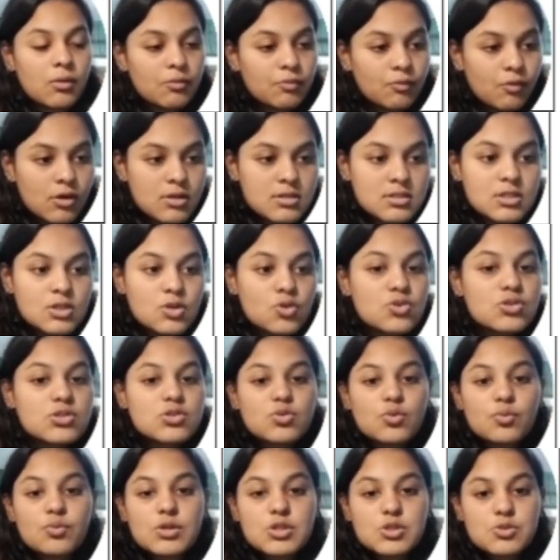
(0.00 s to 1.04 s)
was used
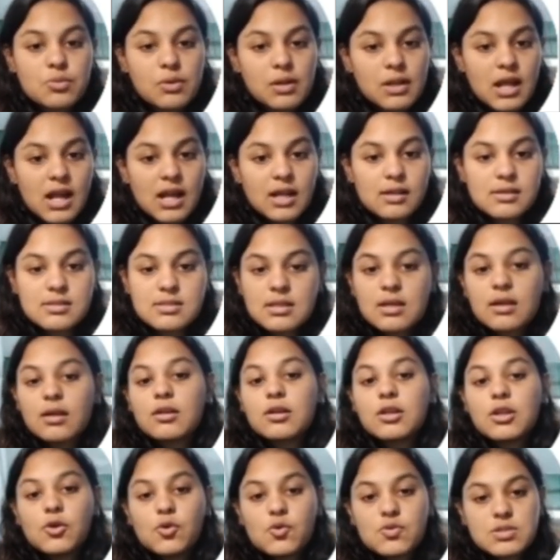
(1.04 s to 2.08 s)
to visualize
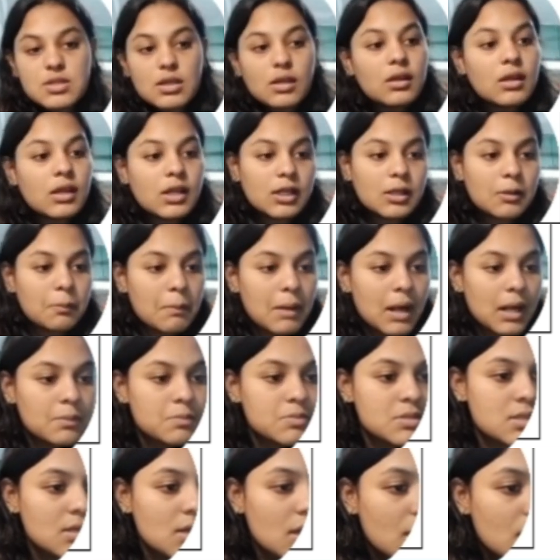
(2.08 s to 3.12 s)
it using heat
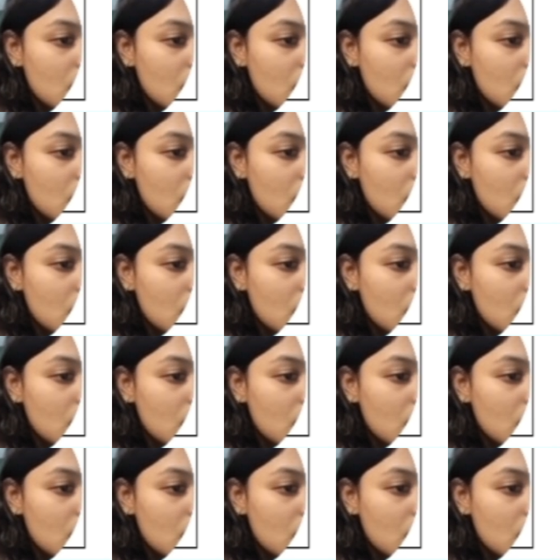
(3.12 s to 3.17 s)
maps.